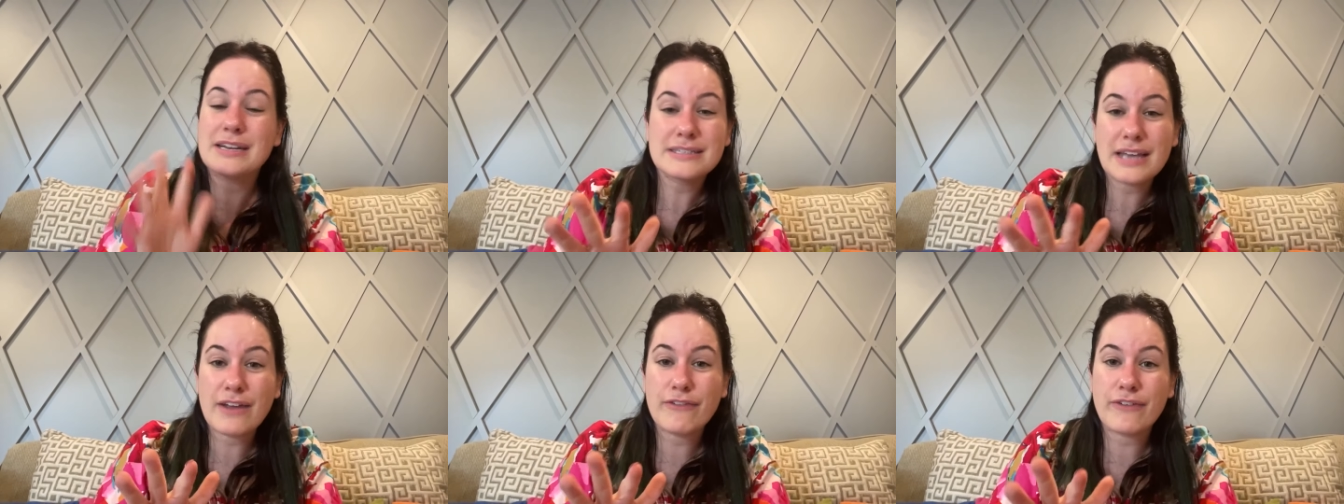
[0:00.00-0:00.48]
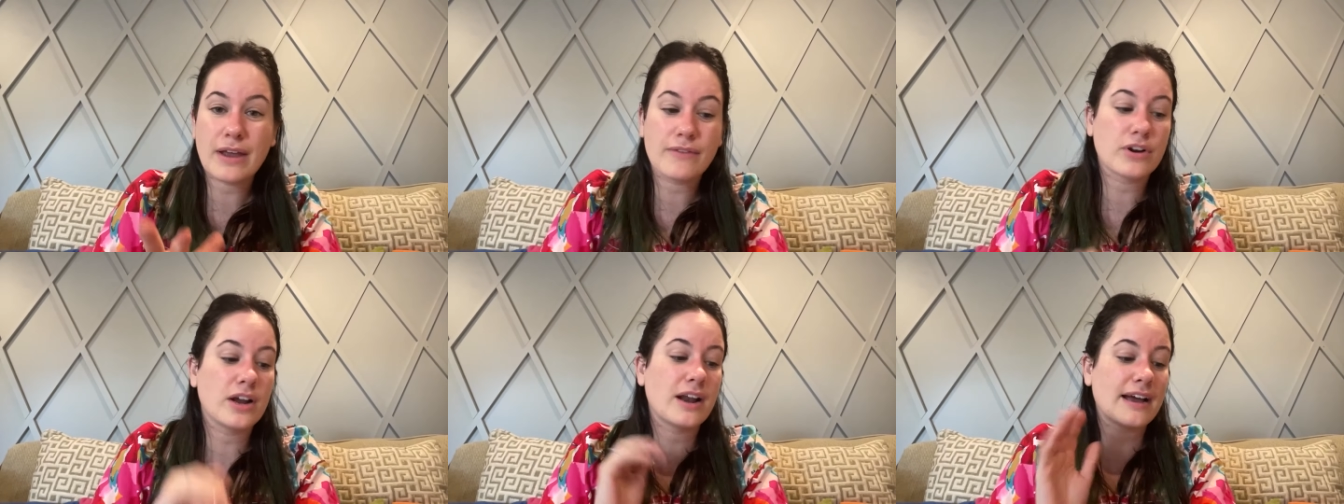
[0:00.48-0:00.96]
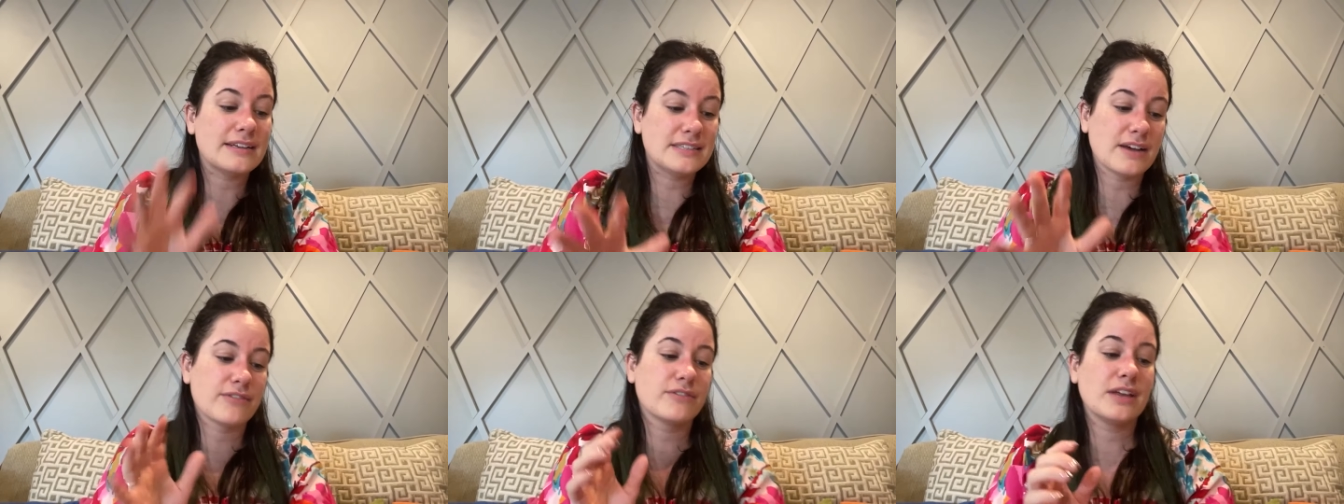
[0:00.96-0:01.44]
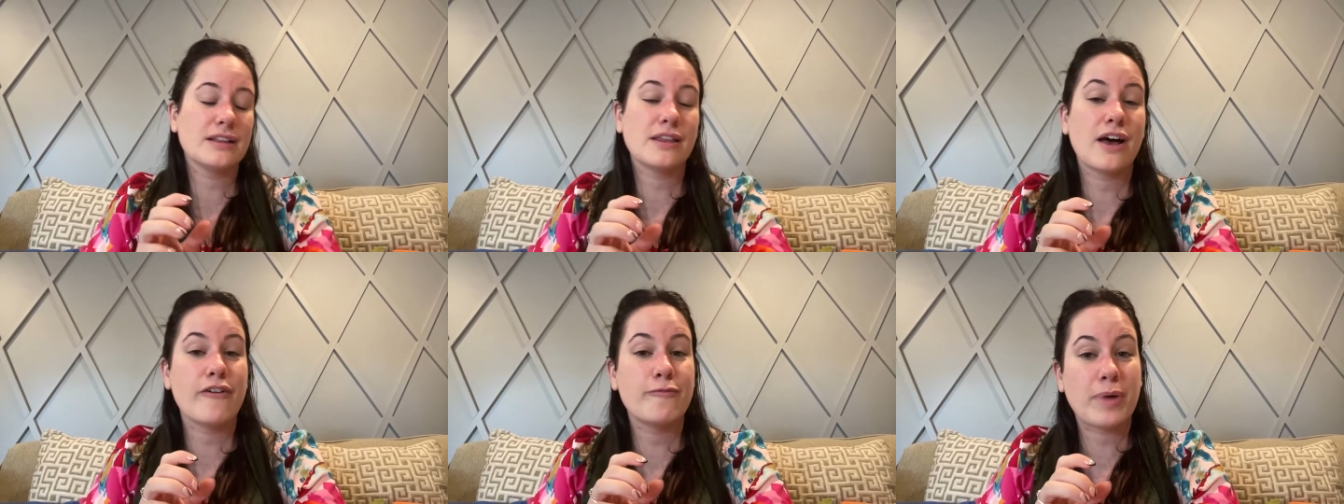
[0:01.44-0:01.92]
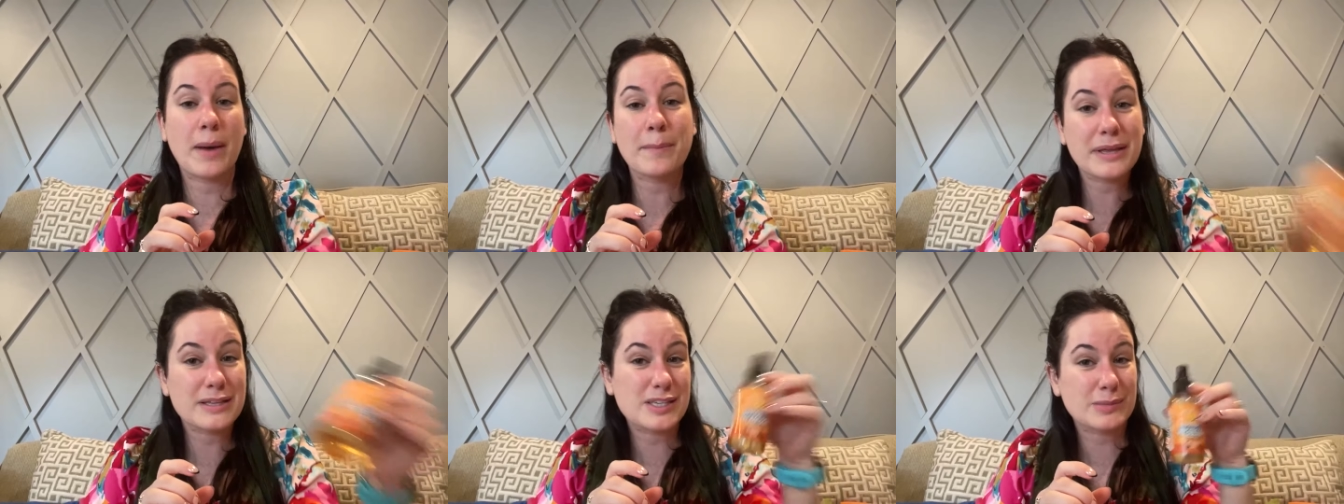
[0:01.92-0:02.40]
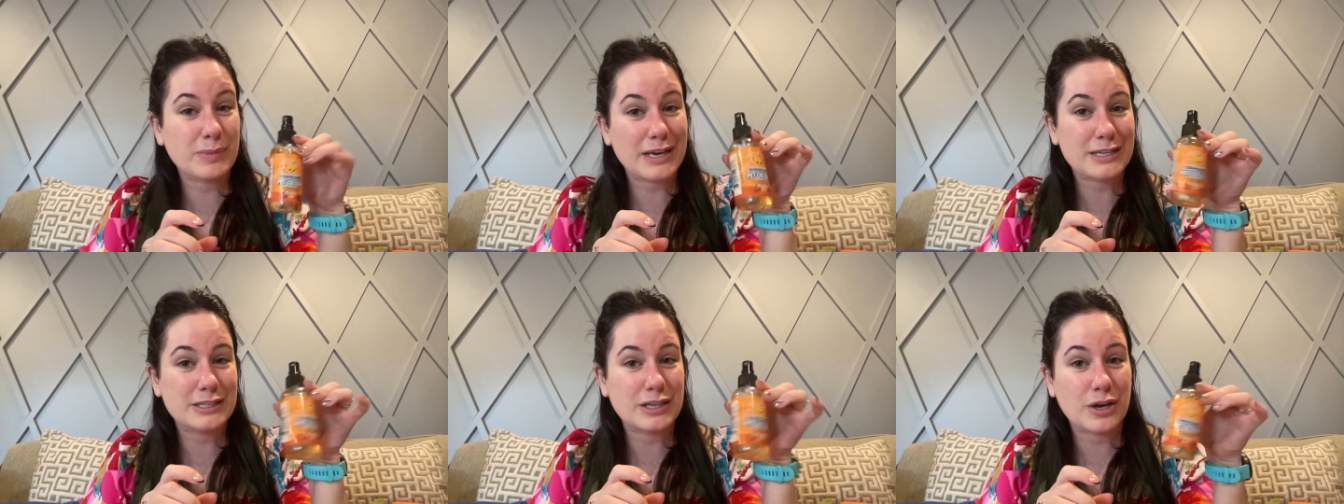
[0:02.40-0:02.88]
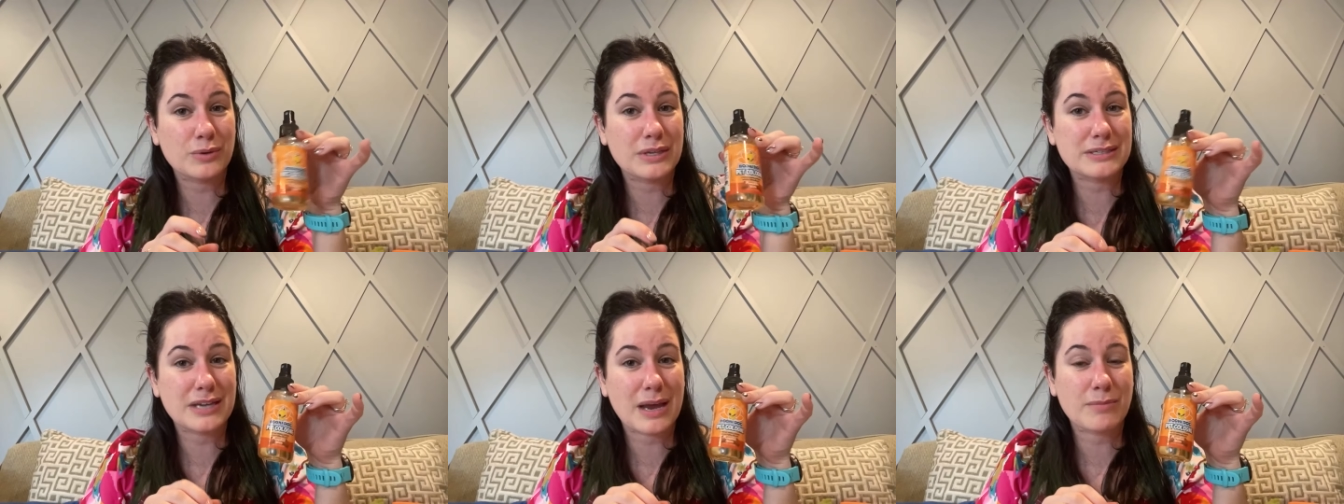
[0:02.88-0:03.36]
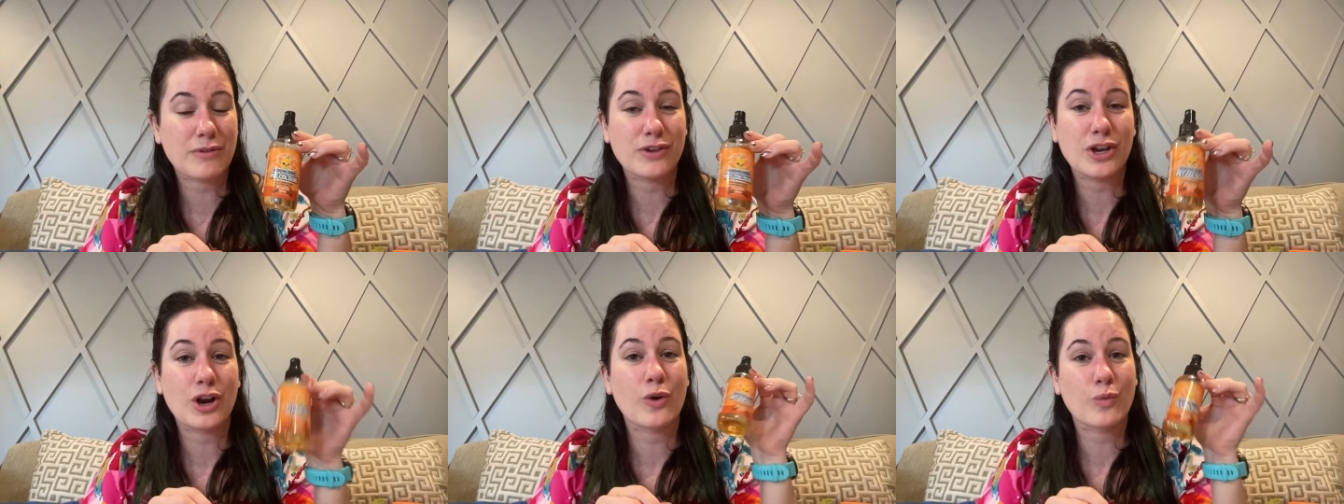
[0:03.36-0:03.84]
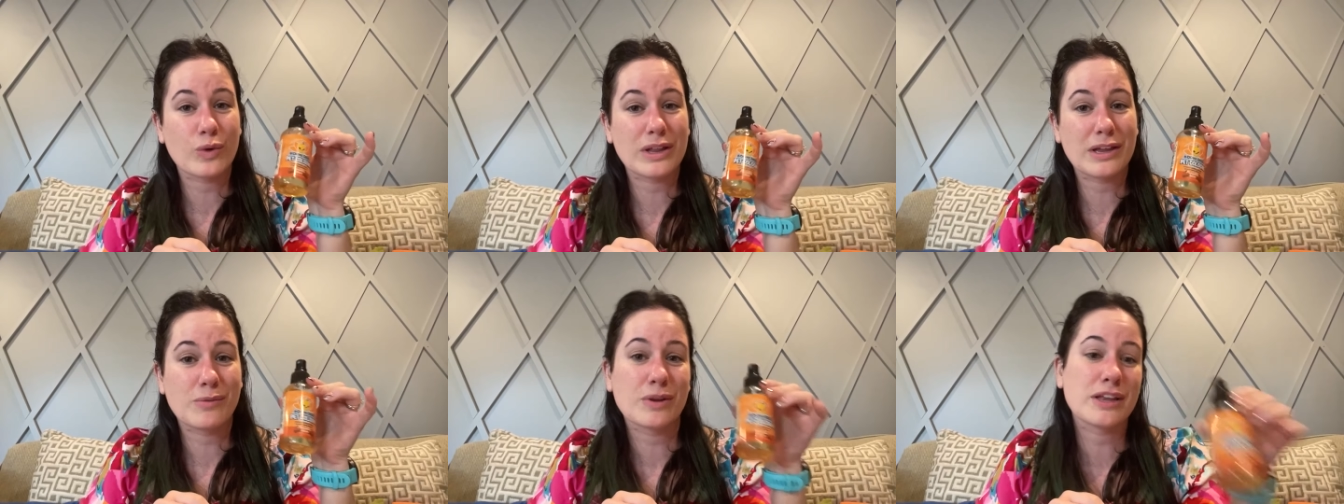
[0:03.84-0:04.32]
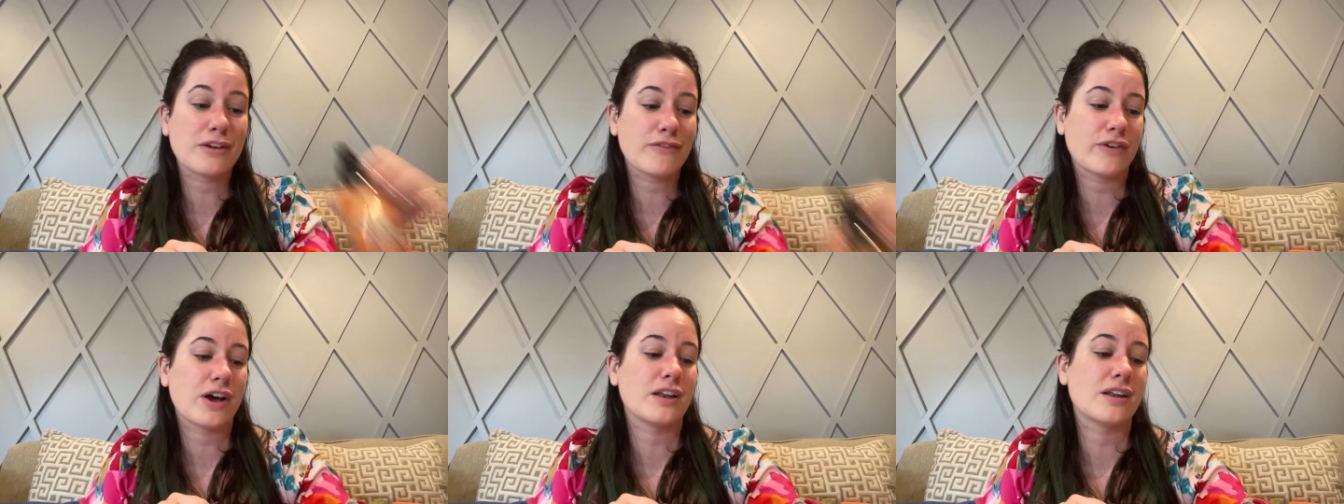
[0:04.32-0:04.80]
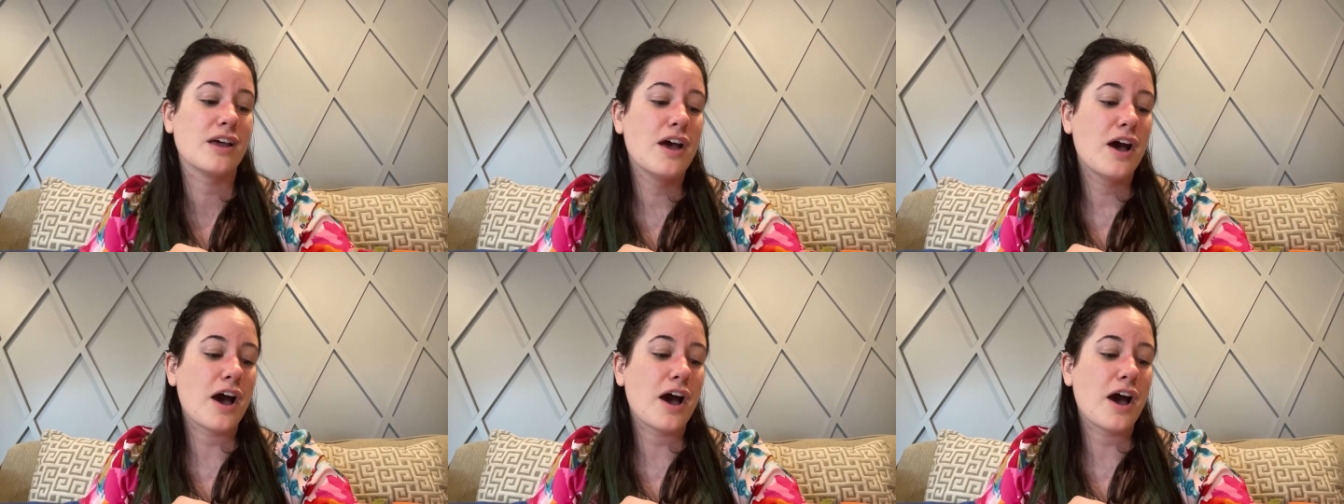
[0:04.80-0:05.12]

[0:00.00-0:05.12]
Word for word: It is a favorite. I definitely love pumpkin spice though this time of year. Really, really Really fun.